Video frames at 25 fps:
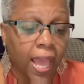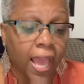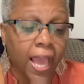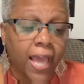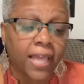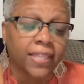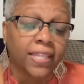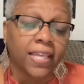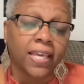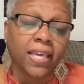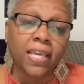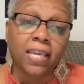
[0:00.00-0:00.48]

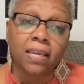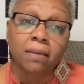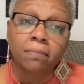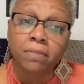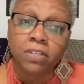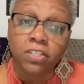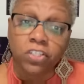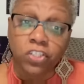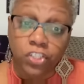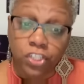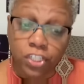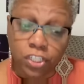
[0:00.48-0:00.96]
and the
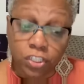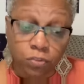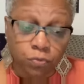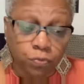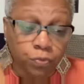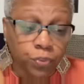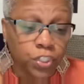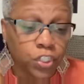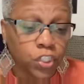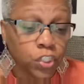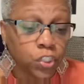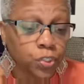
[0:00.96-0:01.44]
images
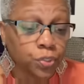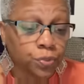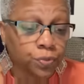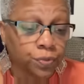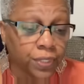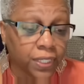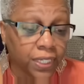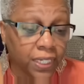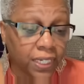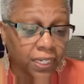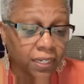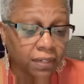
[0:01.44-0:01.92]

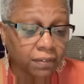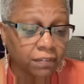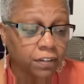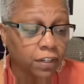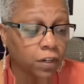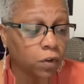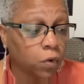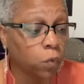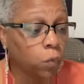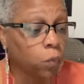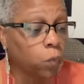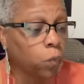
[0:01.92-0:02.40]
retrieved
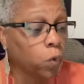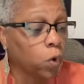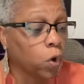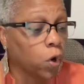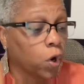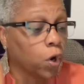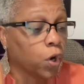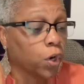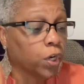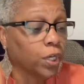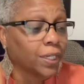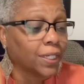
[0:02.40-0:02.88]

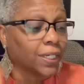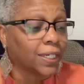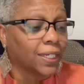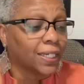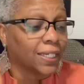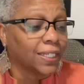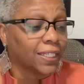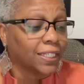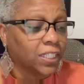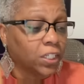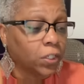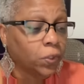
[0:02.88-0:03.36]
were
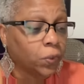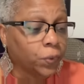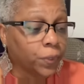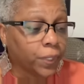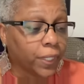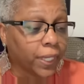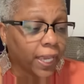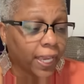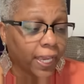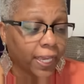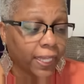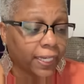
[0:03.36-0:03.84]

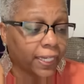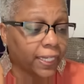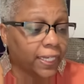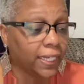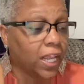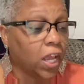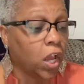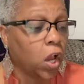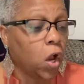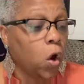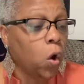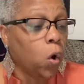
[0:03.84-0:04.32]

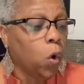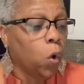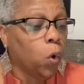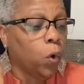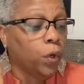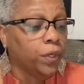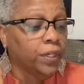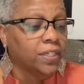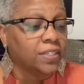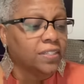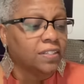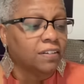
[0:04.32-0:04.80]
located
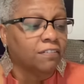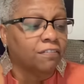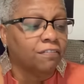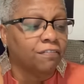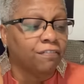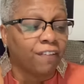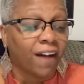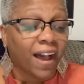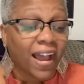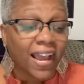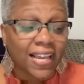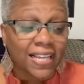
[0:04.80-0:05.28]
on a
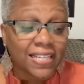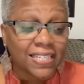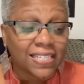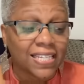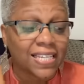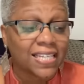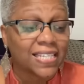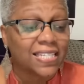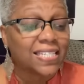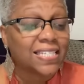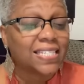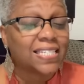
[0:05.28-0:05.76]

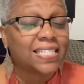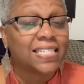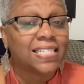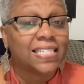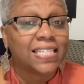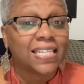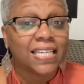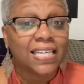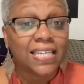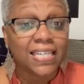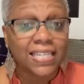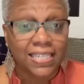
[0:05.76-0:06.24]
device
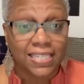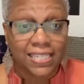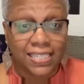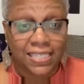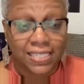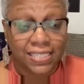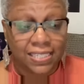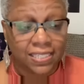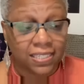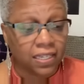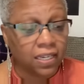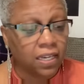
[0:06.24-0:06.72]

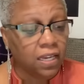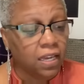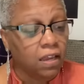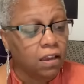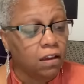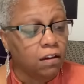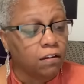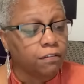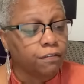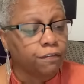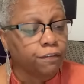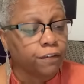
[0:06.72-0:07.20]
seized
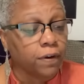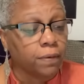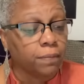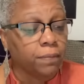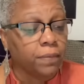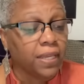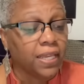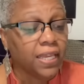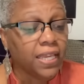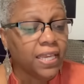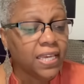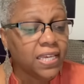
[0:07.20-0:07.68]

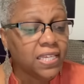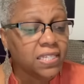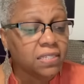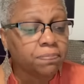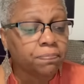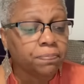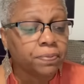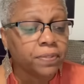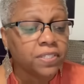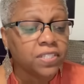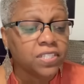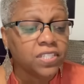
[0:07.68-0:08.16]
from
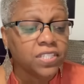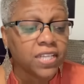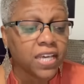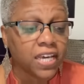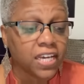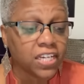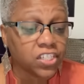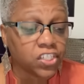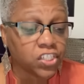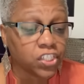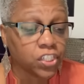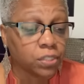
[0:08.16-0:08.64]
his
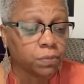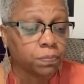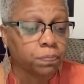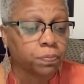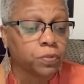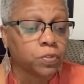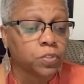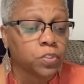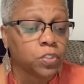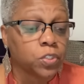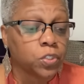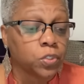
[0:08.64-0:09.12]
possession
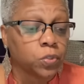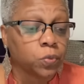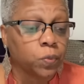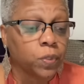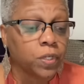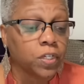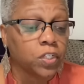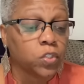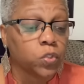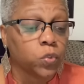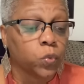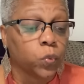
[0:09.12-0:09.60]

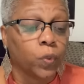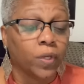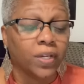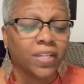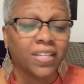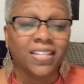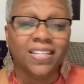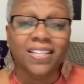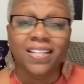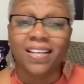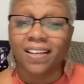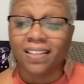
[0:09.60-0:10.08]
pursuant to
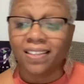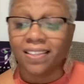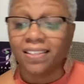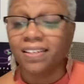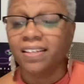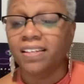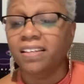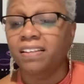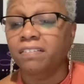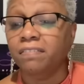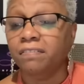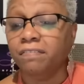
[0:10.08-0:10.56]
another
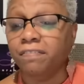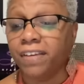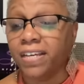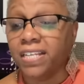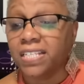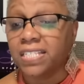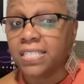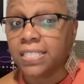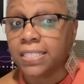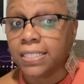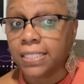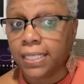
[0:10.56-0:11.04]

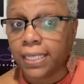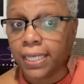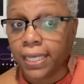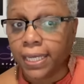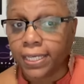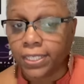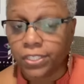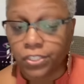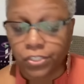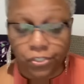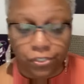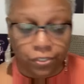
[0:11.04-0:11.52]

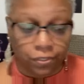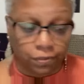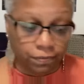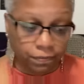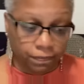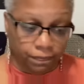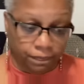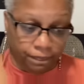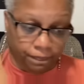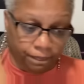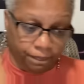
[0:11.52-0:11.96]
investigation.